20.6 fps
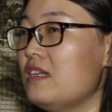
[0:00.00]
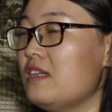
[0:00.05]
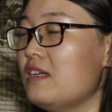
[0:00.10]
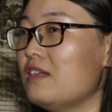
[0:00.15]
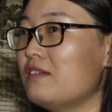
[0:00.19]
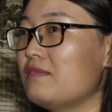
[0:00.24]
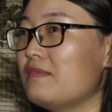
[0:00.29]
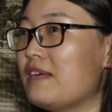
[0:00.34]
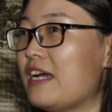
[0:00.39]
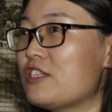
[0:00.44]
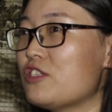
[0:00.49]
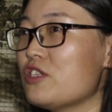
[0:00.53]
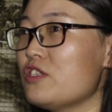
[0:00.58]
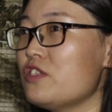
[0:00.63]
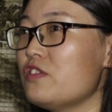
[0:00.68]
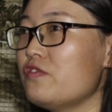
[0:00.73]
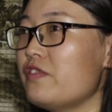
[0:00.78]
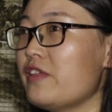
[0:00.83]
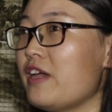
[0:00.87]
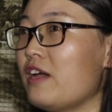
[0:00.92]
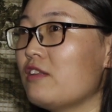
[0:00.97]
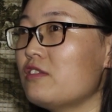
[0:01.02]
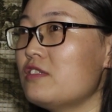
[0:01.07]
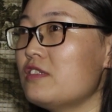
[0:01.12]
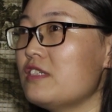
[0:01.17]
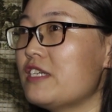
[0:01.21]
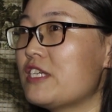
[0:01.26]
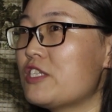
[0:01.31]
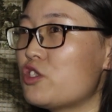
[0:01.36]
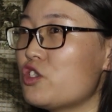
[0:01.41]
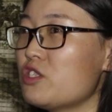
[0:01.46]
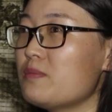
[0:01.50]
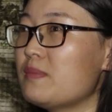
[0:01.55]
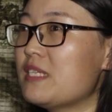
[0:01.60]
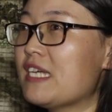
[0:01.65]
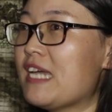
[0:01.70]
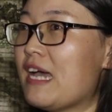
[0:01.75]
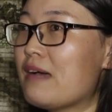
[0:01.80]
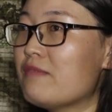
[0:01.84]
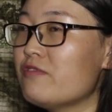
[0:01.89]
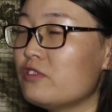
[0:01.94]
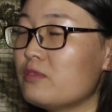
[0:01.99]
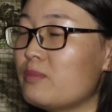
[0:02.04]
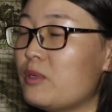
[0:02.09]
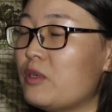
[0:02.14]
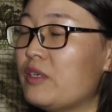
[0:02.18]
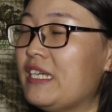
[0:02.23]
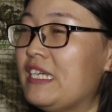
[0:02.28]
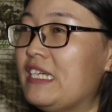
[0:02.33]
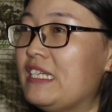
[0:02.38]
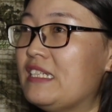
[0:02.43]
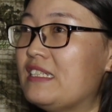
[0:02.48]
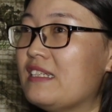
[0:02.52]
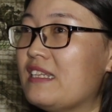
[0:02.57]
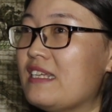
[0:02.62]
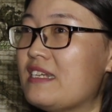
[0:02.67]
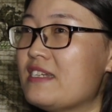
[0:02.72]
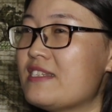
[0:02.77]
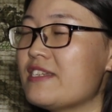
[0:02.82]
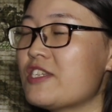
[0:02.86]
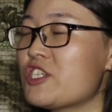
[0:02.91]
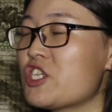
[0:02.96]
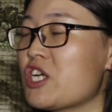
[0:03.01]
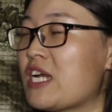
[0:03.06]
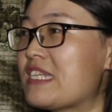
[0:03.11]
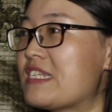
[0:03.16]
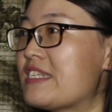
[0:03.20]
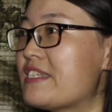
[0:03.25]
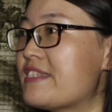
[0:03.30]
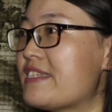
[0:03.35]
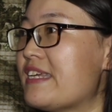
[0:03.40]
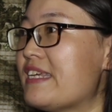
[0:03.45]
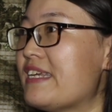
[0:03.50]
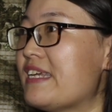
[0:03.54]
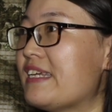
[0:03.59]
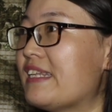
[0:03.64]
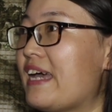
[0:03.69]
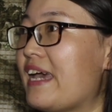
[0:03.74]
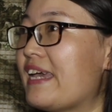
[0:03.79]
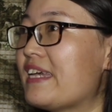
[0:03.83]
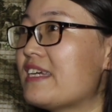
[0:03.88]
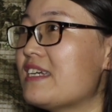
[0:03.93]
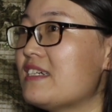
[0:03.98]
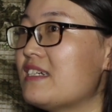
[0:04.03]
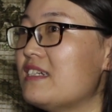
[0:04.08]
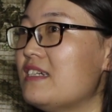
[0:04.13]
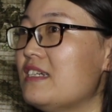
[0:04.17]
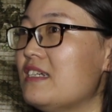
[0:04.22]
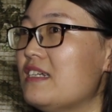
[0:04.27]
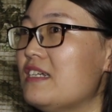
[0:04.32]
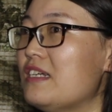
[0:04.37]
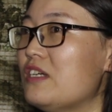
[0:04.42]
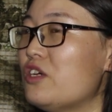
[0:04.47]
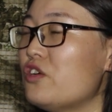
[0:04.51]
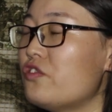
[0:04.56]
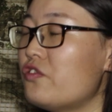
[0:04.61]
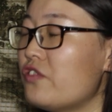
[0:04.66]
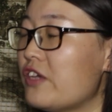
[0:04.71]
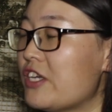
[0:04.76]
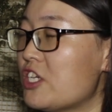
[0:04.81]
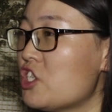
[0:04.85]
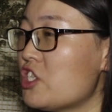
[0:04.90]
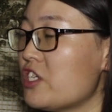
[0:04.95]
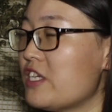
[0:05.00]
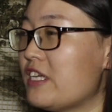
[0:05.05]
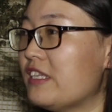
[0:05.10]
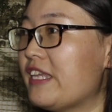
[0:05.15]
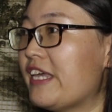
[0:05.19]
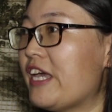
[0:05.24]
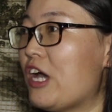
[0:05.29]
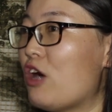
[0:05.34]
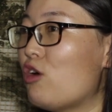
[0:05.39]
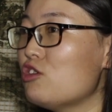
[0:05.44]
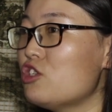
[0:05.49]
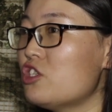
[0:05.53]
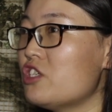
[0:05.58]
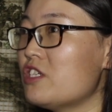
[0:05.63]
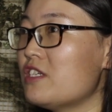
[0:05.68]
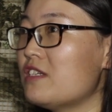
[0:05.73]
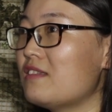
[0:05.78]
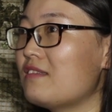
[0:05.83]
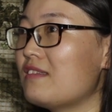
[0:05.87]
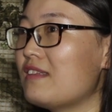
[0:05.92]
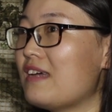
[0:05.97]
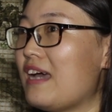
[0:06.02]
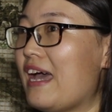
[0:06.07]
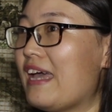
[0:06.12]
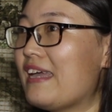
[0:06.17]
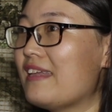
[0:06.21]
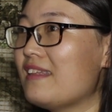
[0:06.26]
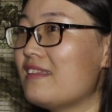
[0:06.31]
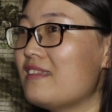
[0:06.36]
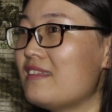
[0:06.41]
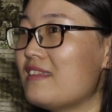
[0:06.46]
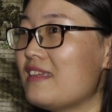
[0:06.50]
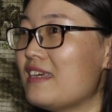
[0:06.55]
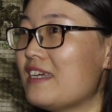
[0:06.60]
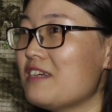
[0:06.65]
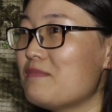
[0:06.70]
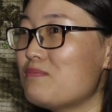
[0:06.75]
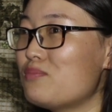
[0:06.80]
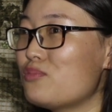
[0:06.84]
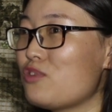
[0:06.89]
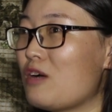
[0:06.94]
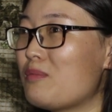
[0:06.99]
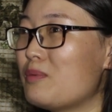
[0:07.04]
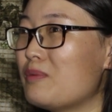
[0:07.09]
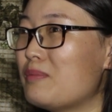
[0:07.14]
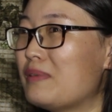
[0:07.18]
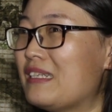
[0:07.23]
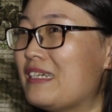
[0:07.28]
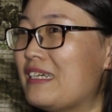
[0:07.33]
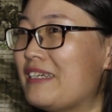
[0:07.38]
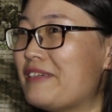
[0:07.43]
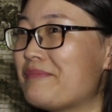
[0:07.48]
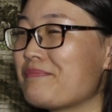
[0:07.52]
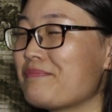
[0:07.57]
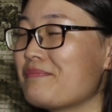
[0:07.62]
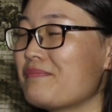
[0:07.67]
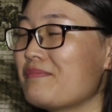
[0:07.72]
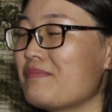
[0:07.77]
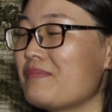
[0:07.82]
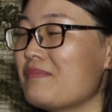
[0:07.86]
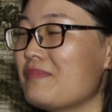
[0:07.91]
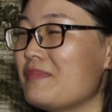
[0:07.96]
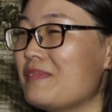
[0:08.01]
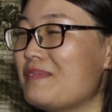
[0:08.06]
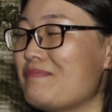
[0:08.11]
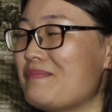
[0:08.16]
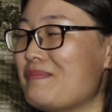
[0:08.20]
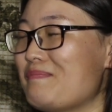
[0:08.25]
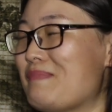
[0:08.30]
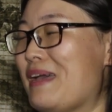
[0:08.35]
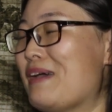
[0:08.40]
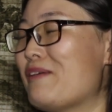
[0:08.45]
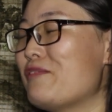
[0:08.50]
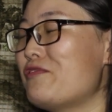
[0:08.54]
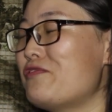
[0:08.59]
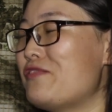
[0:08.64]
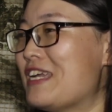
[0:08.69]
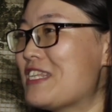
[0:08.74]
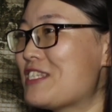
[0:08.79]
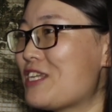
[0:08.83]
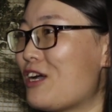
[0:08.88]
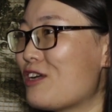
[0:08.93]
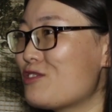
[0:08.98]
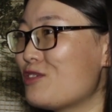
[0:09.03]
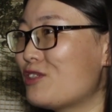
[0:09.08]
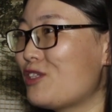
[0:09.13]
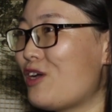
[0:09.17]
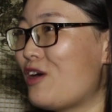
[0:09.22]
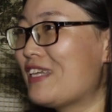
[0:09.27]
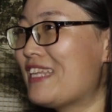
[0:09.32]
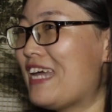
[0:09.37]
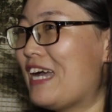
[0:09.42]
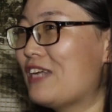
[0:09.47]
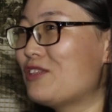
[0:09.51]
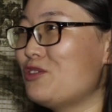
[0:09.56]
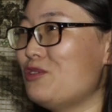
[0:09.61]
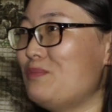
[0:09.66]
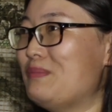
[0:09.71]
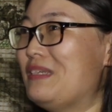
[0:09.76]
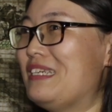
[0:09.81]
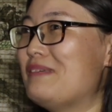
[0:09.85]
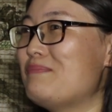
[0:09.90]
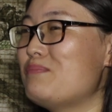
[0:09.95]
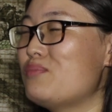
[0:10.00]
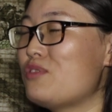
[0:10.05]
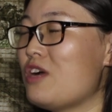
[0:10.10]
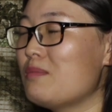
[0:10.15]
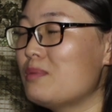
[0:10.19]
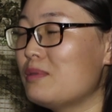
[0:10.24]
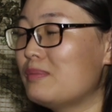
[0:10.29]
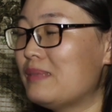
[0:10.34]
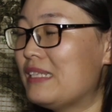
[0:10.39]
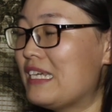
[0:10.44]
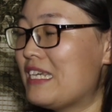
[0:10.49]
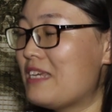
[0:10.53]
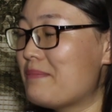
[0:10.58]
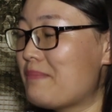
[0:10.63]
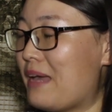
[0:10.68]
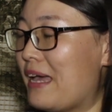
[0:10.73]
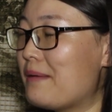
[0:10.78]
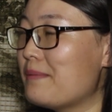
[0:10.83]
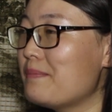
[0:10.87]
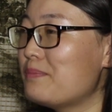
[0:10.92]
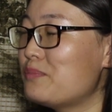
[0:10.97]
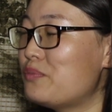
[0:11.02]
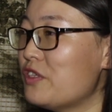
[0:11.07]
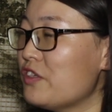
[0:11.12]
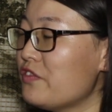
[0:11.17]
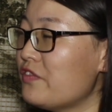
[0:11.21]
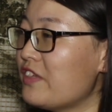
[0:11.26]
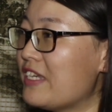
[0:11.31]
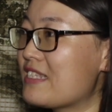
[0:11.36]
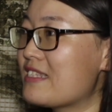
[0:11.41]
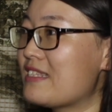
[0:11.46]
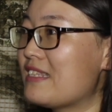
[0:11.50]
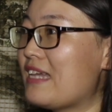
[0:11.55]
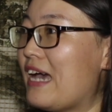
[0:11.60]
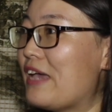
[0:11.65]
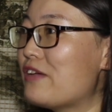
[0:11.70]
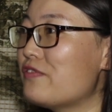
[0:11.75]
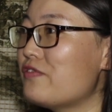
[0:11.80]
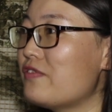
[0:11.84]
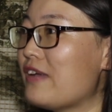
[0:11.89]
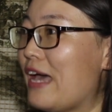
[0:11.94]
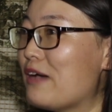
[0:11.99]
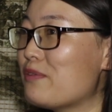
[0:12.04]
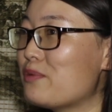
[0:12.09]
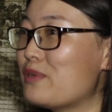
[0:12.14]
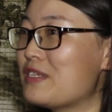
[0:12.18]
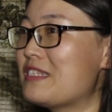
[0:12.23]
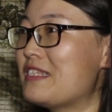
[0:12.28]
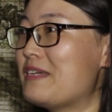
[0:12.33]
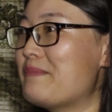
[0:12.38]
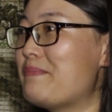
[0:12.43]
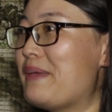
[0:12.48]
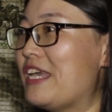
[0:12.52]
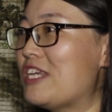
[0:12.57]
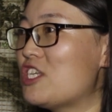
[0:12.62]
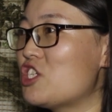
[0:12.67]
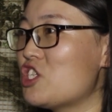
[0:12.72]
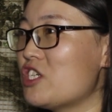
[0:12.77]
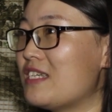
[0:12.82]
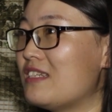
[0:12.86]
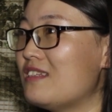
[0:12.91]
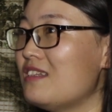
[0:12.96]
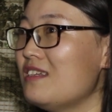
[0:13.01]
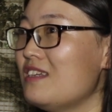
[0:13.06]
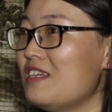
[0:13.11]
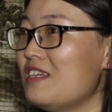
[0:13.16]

I just felt extremely comfortable here. There's a Chinese saying like, fish in the ocean. I think probably my friends also talk that to me. Probably in my previous life, I was a Beijing.